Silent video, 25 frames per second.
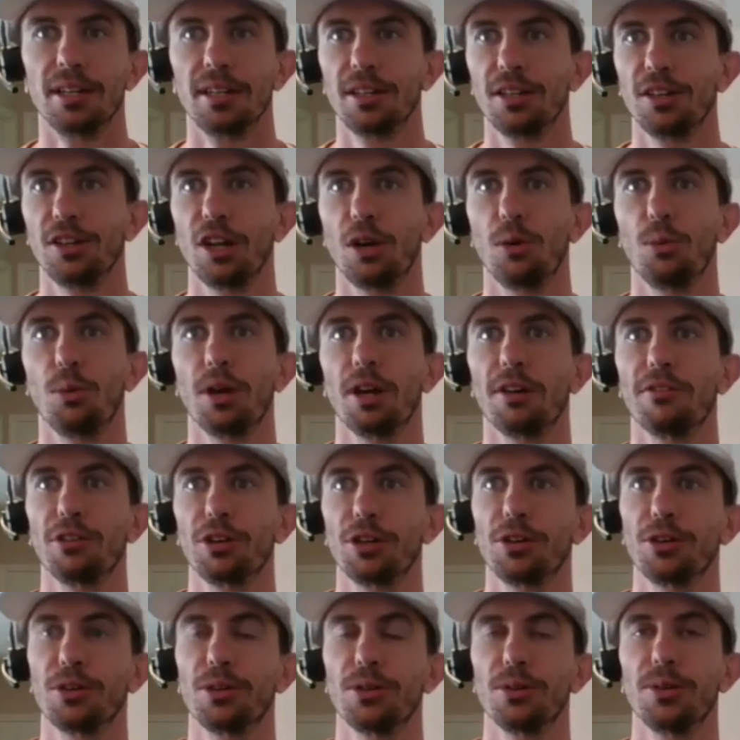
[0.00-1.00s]
you know, whatever
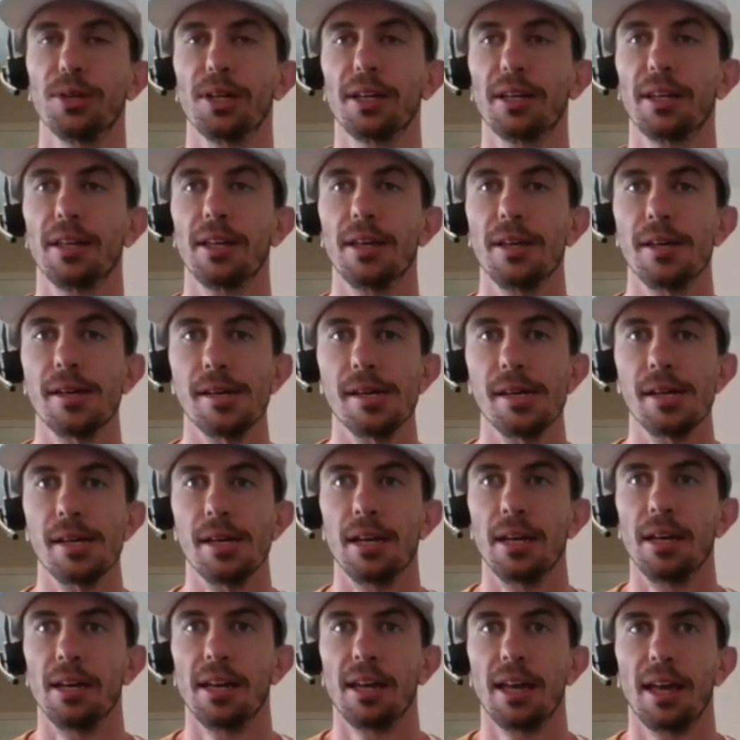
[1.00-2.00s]
you're doing.
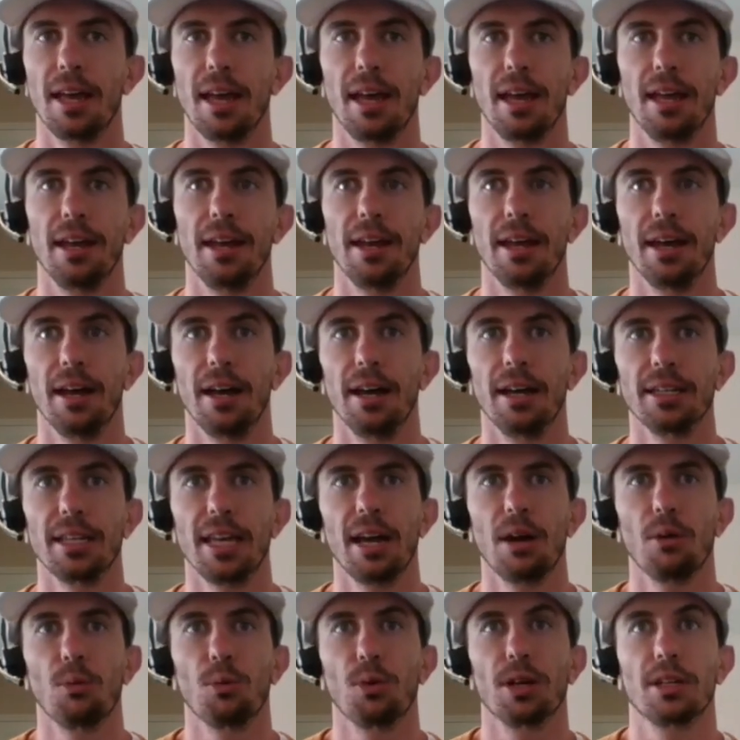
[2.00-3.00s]
And uh,
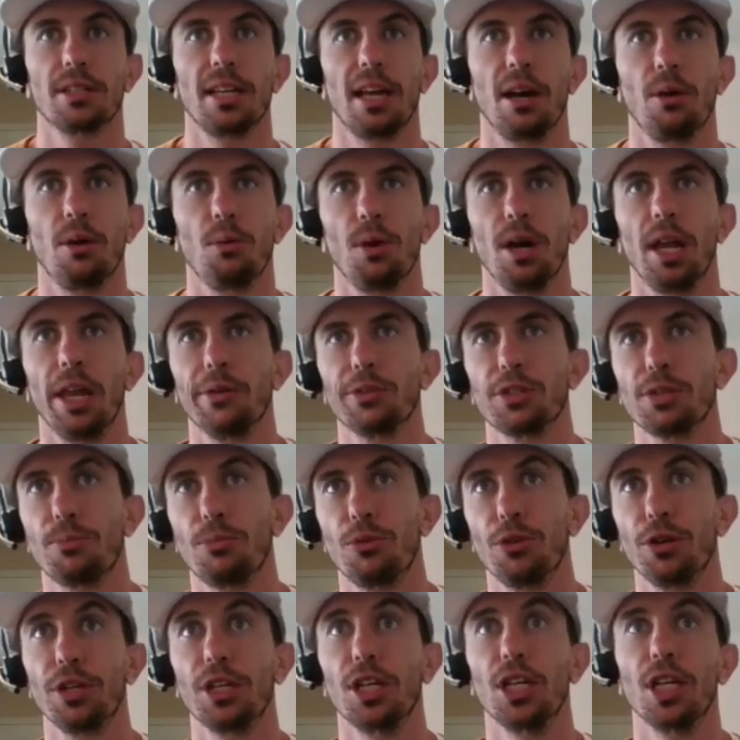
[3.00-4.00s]
yeah, it worked out well. I was a
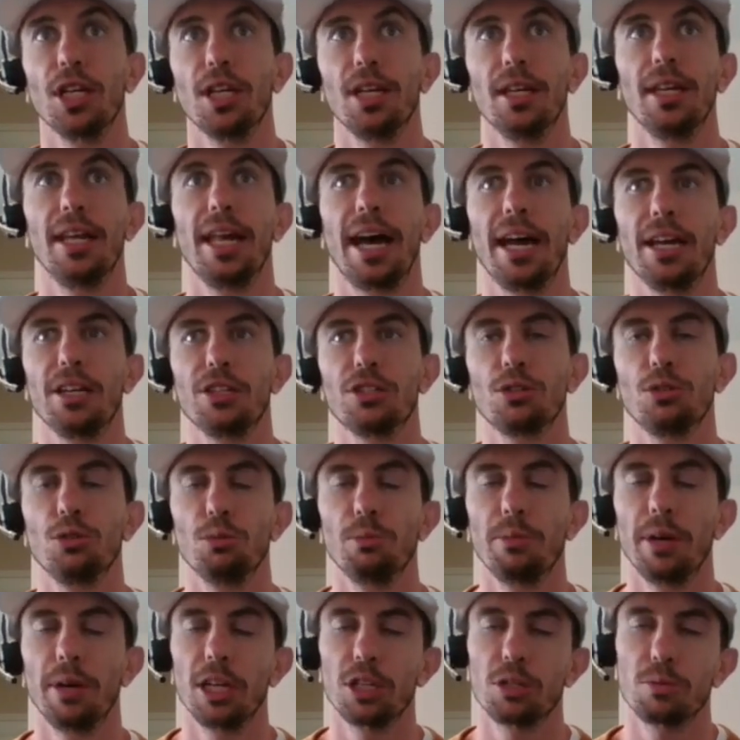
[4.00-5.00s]
pretty good high
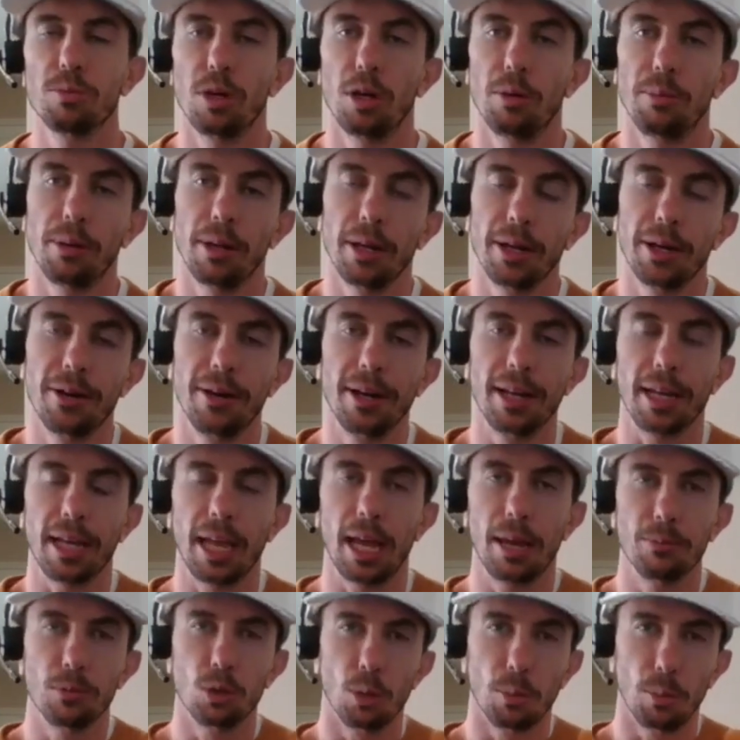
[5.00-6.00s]
school baseball player, and it
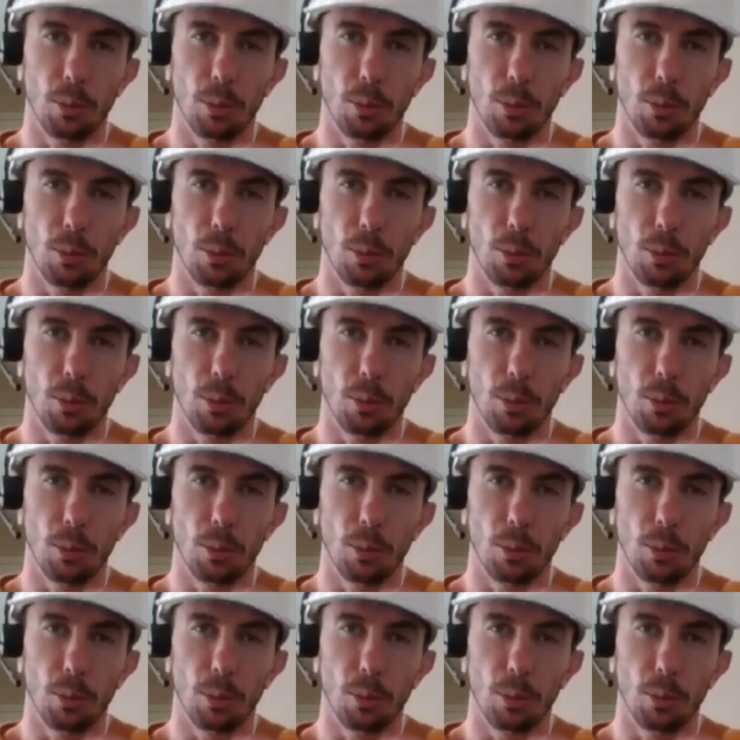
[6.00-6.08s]
came to a